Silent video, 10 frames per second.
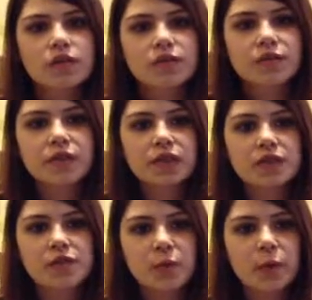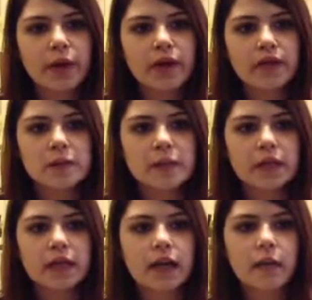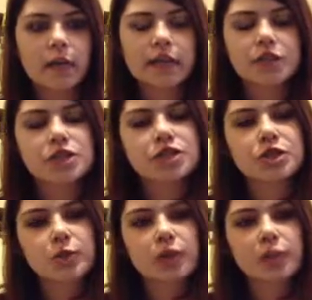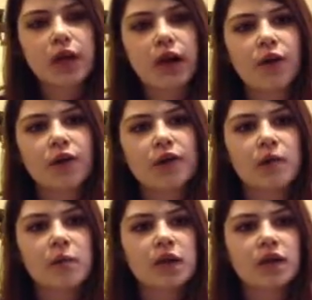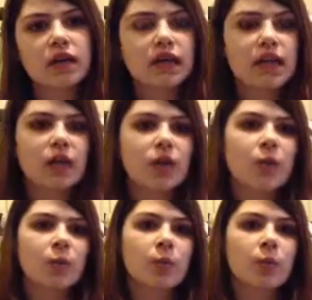For Feeding Tube Awareness Week, I wanted to show people how the MIC-KEY low